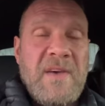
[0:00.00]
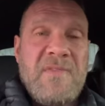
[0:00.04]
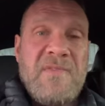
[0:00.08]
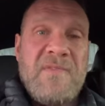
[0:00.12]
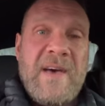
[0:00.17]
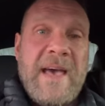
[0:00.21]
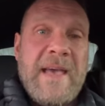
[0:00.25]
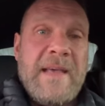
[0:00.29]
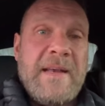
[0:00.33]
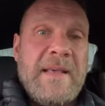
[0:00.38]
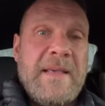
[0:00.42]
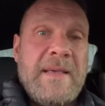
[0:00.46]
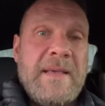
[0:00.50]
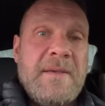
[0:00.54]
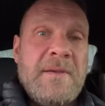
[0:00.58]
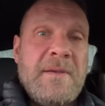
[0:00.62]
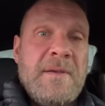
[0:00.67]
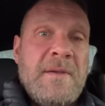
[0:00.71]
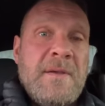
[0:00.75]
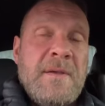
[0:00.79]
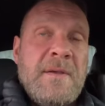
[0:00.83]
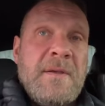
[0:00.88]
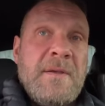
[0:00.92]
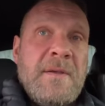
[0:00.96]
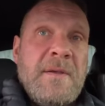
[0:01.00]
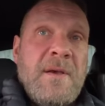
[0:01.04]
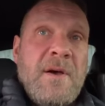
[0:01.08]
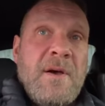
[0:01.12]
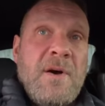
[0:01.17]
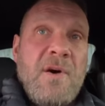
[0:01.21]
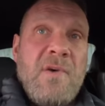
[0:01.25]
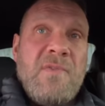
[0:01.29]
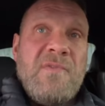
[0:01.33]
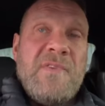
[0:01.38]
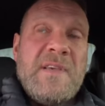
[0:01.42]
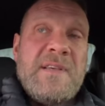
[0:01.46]
fat in it.
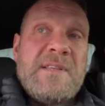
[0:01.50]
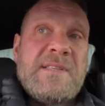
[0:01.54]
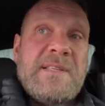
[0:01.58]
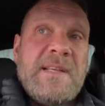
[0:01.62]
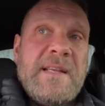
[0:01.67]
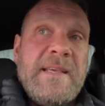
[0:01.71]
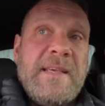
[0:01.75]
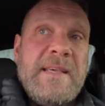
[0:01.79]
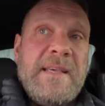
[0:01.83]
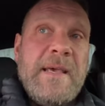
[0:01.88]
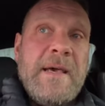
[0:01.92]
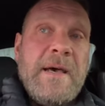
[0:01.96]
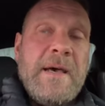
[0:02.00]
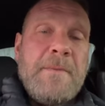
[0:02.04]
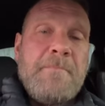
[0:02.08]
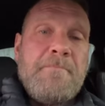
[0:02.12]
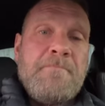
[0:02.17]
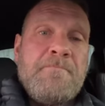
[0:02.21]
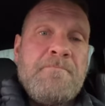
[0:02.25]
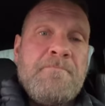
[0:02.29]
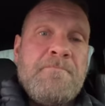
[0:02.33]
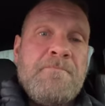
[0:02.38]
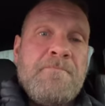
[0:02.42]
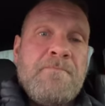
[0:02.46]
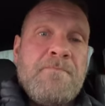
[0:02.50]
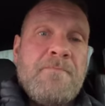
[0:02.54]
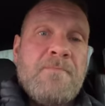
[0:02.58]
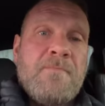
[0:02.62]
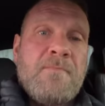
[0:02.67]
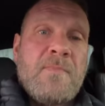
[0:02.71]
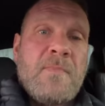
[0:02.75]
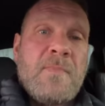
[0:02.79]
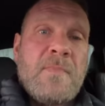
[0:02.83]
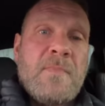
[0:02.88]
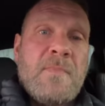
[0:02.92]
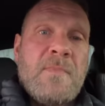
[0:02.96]
Obviously,
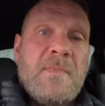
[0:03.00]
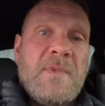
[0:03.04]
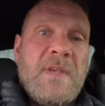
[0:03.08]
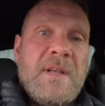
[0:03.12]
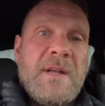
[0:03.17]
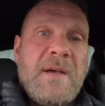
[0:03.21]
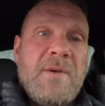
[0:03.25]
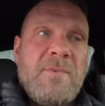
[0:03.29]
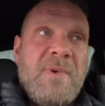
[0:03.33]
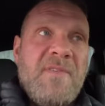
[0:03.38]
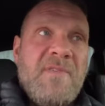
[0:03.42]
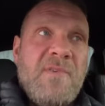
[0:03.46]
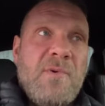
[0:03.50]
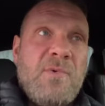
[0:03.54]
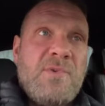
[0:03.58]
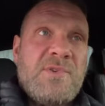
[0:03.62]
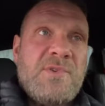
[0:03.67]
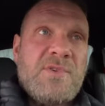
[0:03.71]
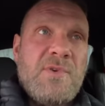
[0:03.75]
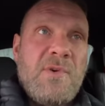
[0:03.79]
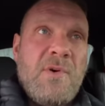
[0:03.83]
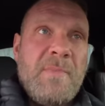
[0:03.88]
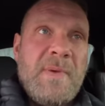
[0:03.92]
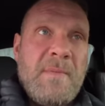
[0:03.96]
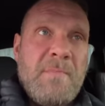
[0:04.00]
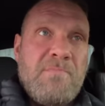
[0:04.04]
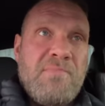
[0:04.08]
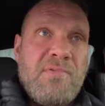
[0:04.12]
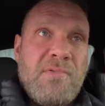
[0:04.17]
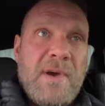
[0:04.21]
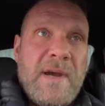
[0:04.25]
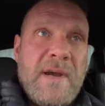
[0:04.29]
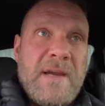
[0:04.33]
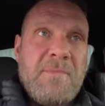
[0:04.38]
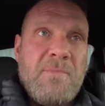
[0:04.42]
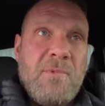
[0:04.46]
you know, we've all sort of been
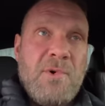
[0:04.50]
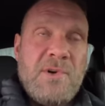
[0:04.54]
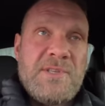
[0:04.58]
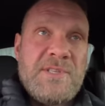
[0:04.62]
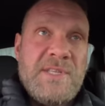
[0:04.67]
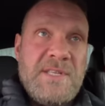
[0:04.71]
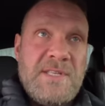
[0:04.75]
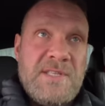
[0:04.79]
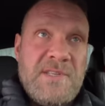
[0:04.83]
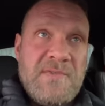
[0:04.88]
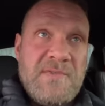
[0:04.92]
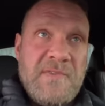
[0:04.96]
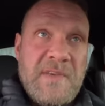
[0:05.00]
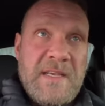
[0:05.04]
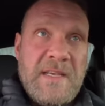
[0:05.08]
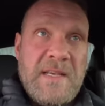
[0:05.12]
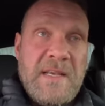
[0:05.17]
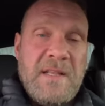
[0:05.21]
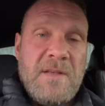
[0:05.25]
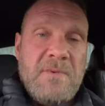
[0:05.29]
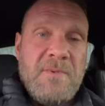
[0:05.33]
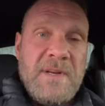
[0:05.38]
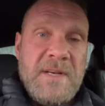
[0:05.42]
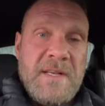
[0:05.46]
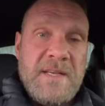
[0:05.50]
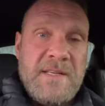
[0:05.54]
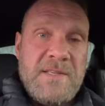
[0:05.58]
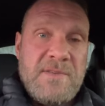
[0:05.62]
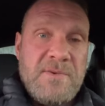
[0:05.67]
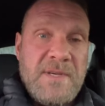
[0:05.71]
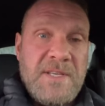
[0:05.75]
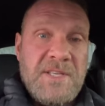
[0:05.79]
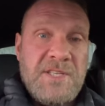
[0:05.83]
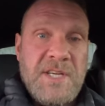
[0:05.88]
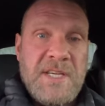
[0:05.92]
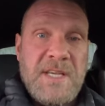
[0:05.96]
brainwashed into thinking that we need
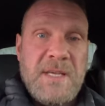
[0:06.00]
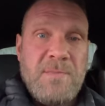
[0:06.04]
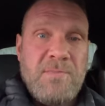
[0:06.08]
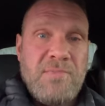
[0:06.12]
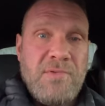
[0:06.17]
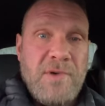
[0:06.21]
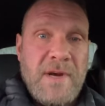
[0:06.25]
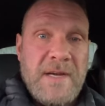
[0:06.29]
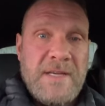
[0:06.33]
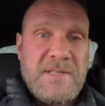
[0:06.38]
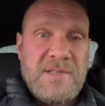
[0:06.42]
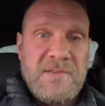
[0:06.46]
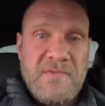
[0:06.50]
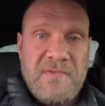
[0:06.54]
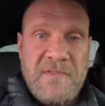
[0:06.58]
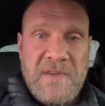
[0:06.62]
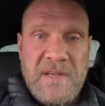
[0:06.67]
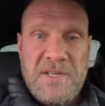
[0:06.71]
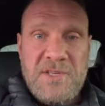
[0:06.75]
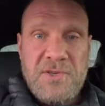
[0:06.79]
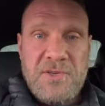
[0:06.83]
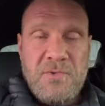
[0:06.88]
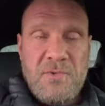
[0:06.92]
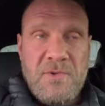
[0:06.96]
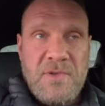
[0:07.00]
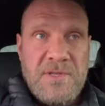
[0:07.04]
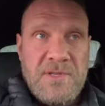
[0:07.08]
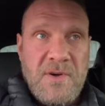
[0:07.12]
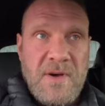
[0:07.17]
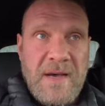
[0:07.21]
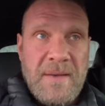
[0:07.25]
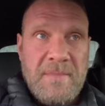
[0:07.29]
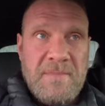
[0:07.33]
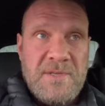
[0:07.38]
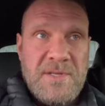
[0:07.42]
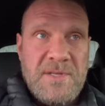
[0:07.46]
to eat chicken breast and fish all the
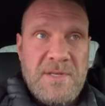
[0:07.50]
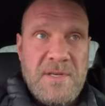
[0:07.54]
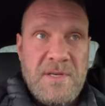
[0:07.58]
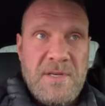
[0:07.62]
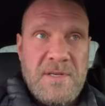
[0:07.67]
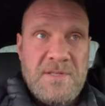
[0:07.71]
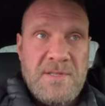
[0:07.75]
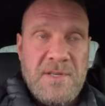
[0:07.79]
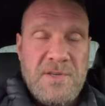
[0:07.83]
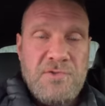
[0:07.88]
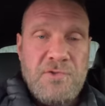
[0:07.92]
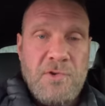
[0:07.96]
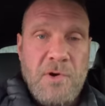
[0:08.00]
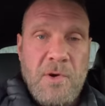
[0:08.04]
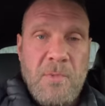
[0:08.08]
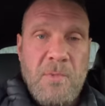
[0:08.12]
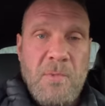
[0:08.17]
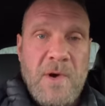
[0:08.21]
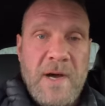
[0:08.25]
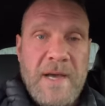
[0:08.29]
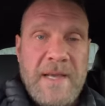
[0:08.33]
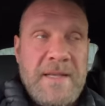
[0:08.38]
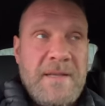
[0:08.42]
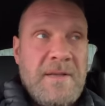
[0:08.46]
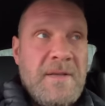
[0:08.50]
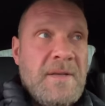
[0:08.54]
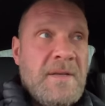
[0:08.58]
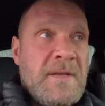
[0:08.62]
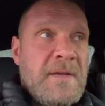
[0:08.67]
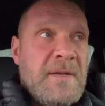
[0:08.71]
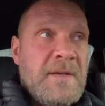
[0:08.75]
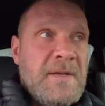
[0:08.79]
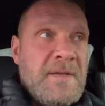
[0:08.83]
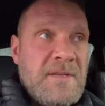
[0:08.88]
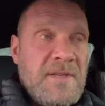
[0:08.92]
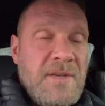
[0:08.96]
time to drop weight.
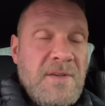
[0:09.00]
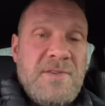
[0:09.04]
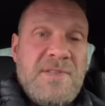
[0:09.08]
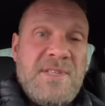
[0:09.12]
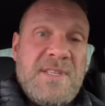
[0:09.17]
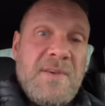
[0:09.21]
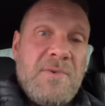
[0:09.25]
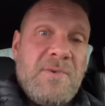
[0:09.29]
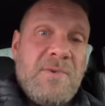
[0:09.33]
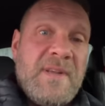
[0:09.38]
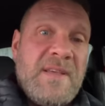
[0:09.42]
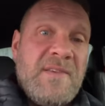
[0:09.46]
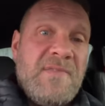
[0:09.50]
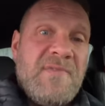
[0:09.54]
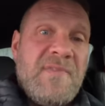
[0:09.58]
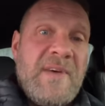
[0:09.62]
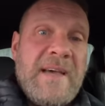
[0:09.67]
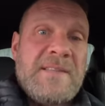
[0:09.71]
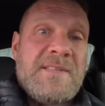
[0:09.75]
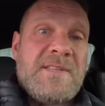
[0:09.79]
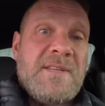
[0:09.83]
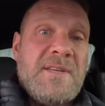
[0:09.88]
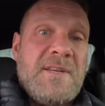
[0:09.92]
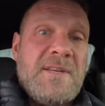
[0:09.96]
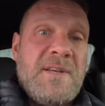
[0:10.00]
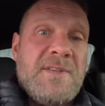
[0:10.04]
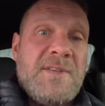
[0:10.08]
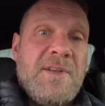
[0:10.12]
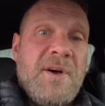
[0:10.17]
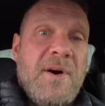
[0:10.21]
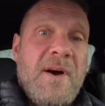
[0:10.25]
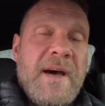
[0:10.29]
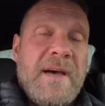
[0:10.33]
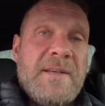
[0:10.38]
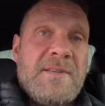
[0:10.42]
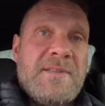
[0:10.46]
You'd still need fats in your
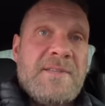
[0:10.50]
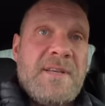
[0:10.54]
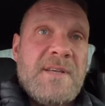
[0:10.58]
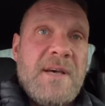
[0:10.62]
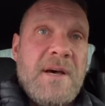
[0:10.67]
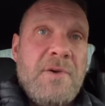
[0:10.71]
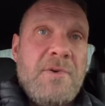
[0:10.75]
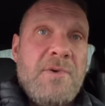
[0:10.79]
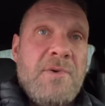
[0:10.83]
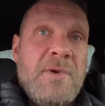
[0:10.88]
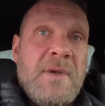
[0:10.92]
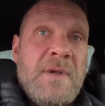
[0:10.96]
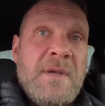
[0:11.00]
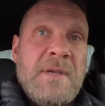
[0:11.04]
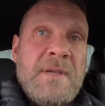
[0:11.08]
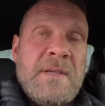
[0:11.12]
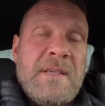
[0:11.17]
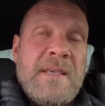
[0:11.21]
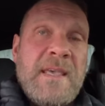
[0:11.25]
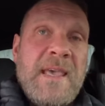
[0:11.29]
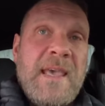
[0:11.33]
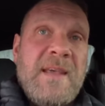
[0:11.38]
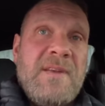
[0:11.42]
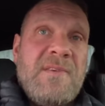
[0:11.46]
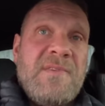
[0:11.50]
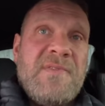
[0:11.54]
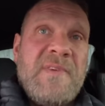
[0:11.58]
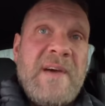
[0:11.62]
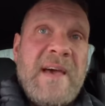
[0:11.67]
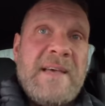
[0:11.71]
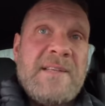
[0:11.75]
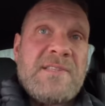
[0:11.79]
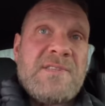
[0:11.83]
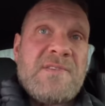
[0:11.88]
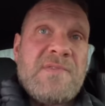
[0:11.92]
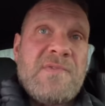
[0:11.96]
diet, so getting
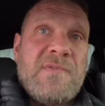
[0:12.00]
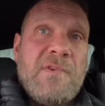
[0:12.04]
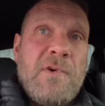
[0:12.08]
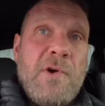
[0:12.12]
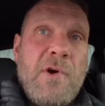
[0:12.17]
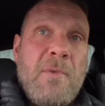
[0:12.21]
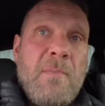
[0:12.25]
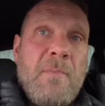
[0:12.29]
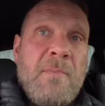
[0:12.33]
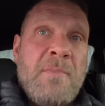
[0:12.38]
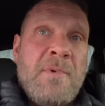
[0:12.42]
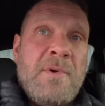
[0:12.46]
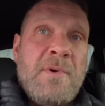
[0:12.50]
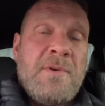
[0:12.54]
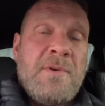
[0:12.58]
fats from